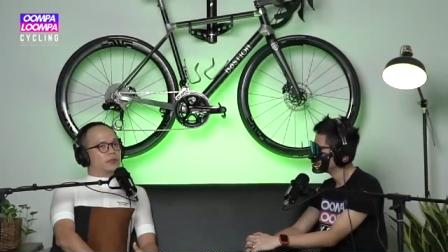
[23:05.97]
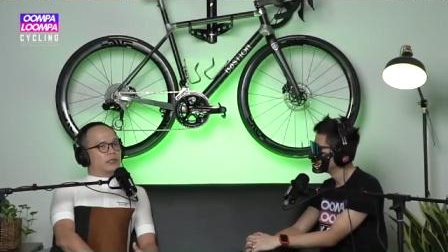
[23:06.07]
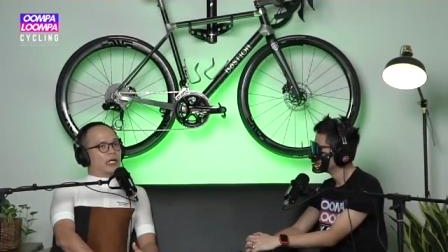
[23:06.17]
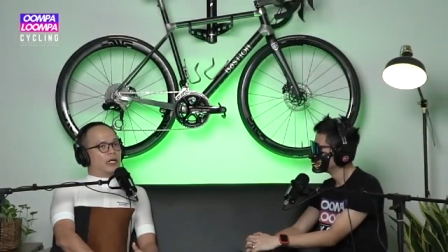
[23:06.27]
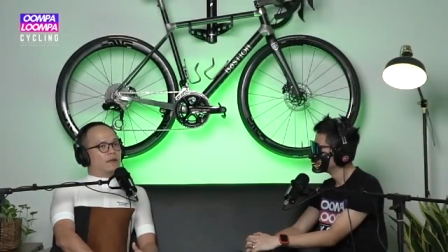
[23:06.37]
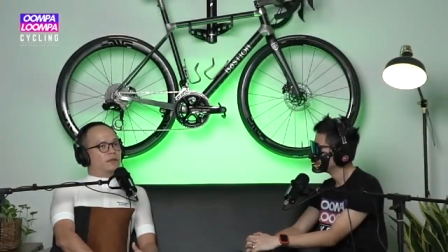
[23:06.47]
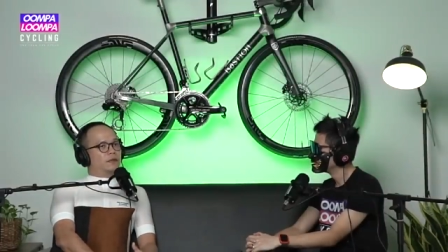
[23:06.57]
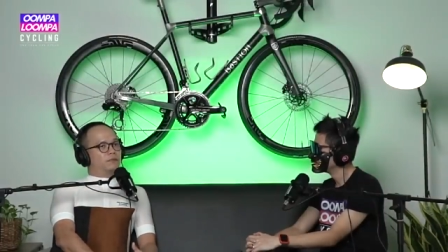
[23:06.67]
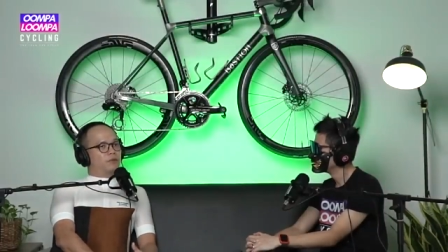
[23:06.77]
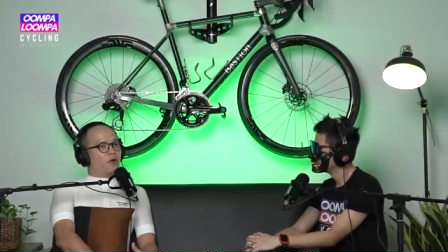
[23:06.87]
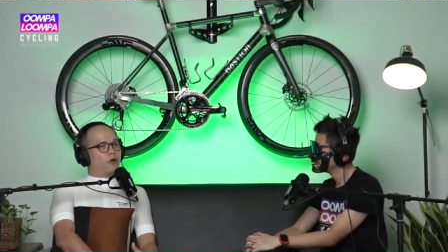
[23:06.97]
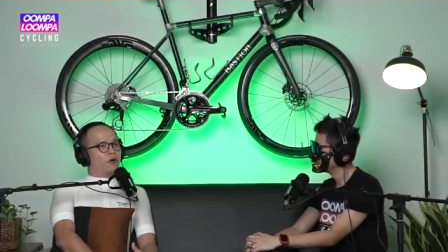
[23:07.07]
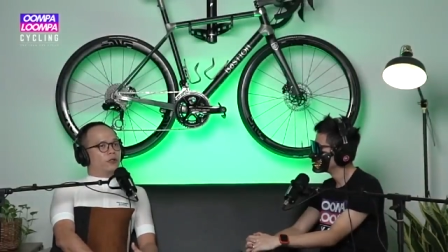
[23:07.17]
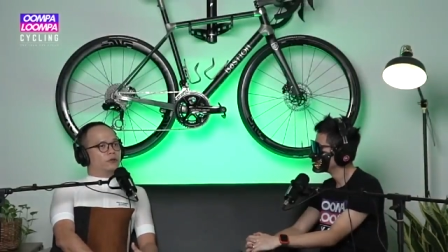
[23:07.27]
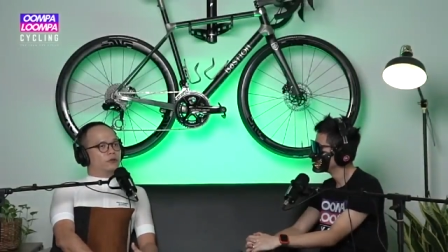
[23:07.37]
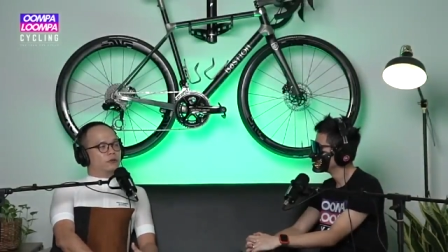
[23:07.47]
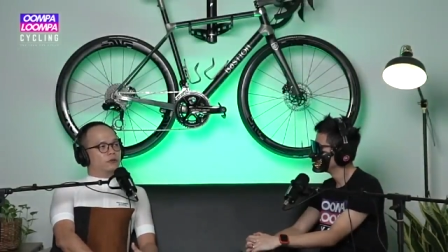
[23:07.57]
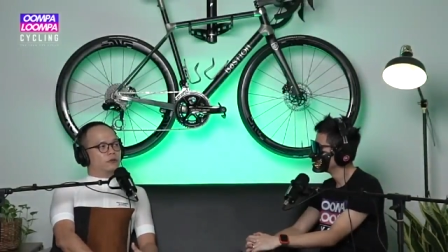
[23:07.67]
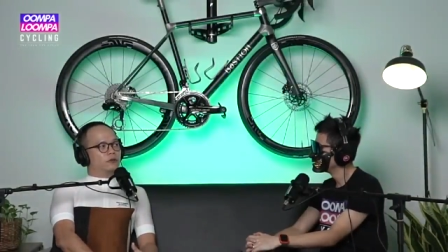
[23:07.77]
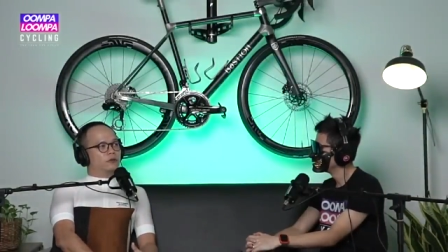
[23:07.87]
seven point
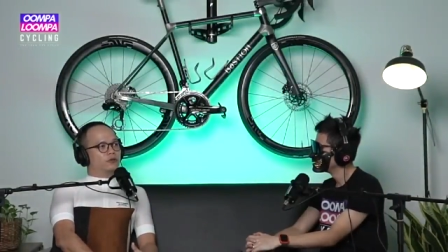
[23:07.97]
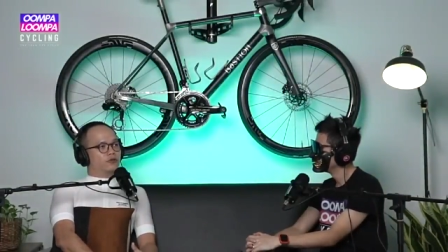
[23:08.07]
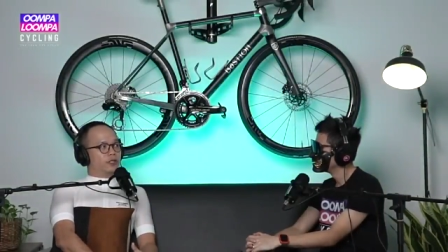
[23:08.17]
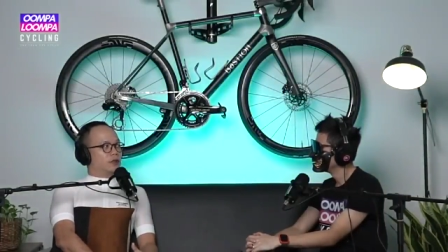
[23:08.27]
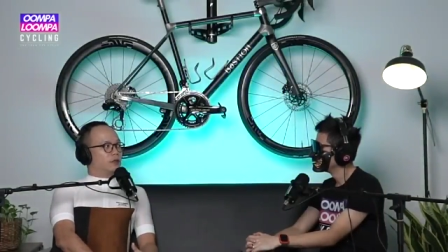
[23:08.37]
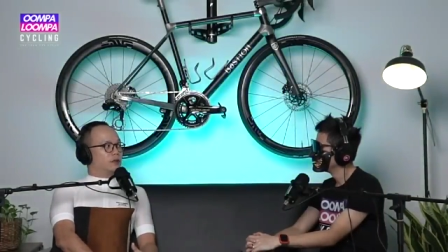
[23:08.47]
two three.